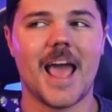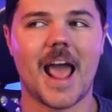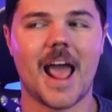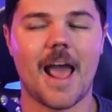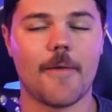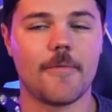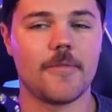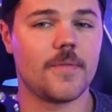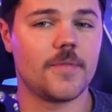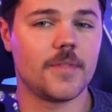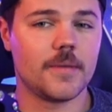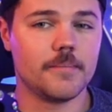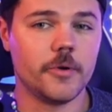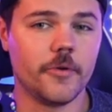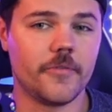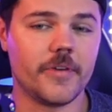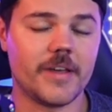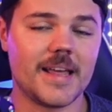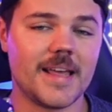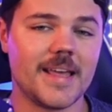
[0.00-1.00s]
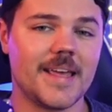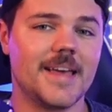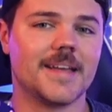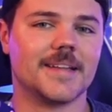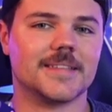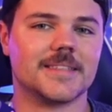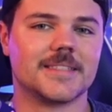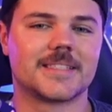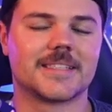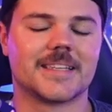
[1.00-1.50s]
And then the movie
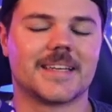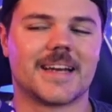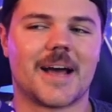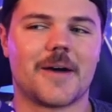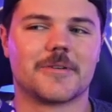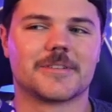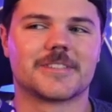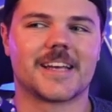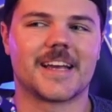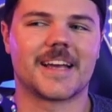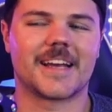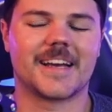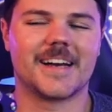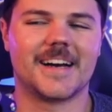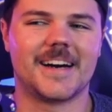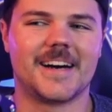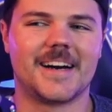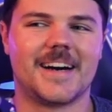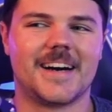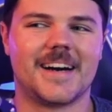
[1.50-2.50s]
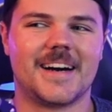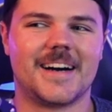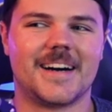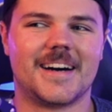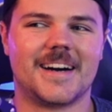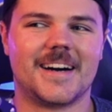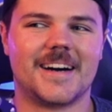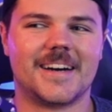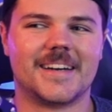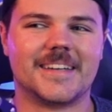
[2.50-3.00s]
ends, and I was like,
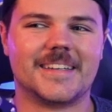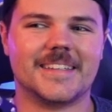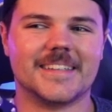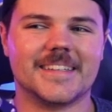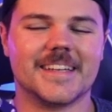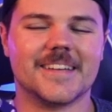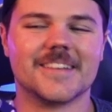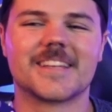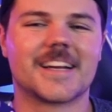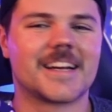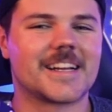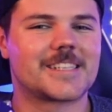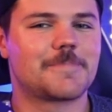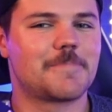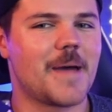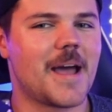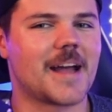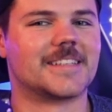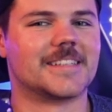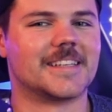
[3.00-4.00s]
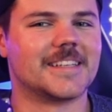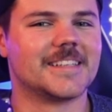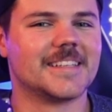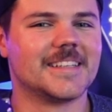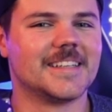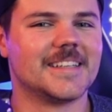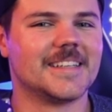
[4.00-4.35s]
oh, it was unexpected.